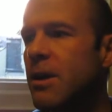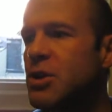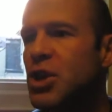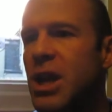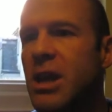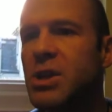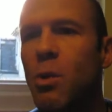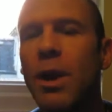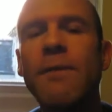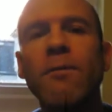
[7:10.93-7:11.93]
cheese,
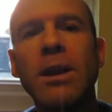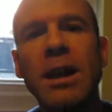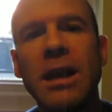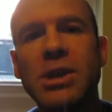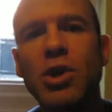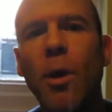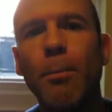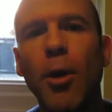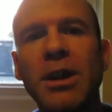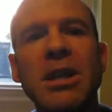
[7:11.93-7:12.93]
or whatever it is, your
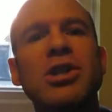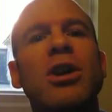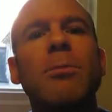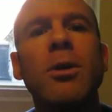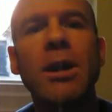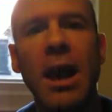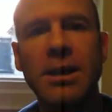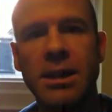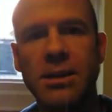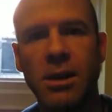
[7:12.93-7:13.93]
body is
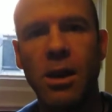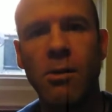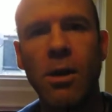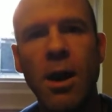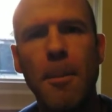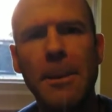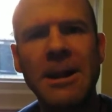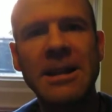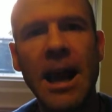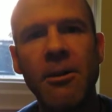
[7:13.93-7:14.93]
communicating to you. But
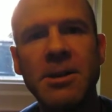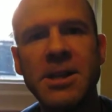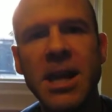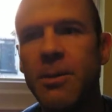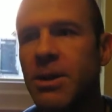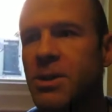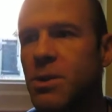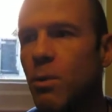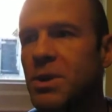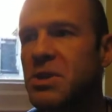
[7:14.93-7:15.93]
I'll guarantee you it
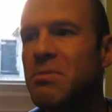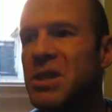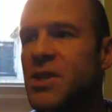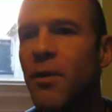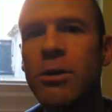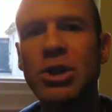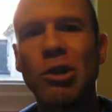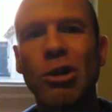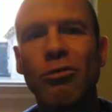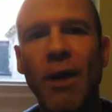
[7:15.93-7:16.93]
doesn't want some
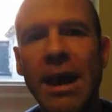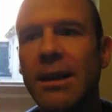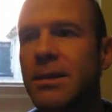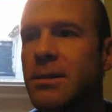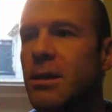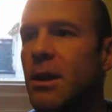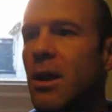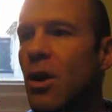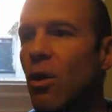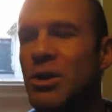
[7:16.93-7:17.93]
dysfunctional Greggs
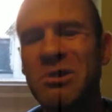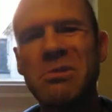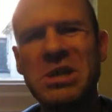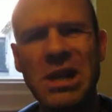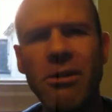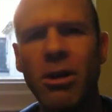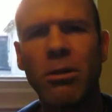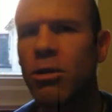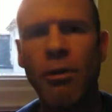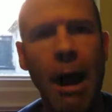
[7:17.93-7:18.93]
or some
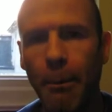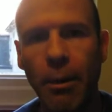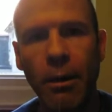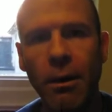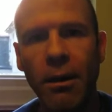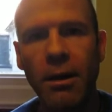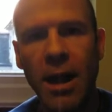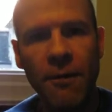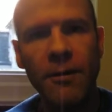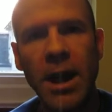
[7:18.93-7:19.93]
cereal crap,
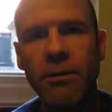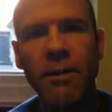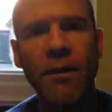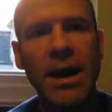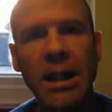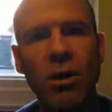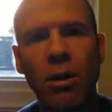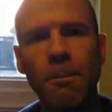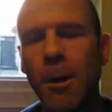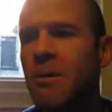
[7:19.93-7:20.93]
caffeinated, refined
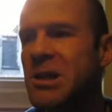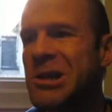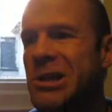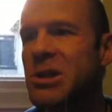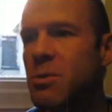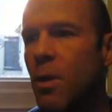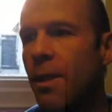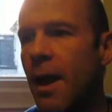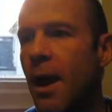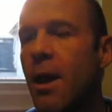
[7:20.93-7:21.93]
alcohol and processed. It doesn't
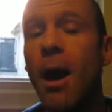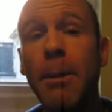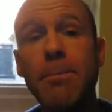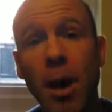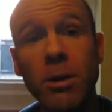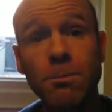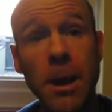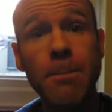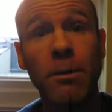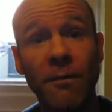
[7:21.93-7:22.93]
want that. I mean, most
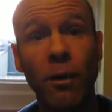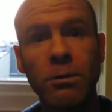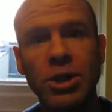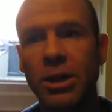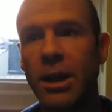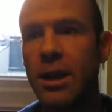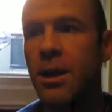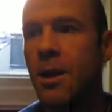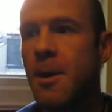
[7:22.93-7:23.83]
people, unfortunately,